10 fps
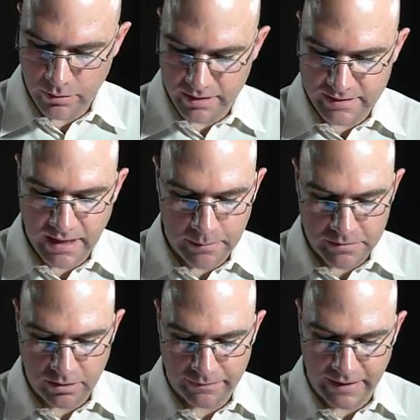okay, with the
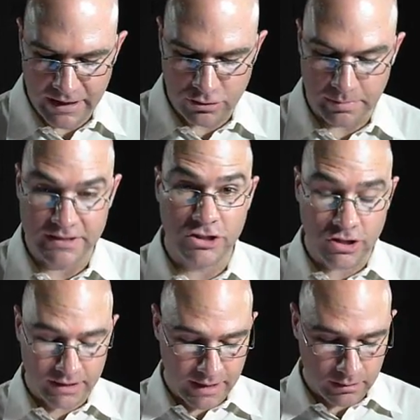statement of financial
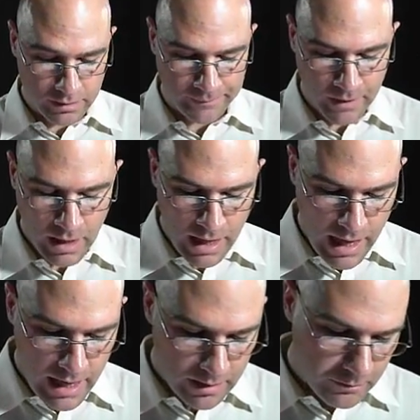position calc.
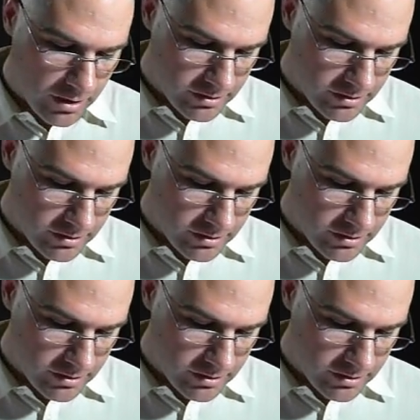And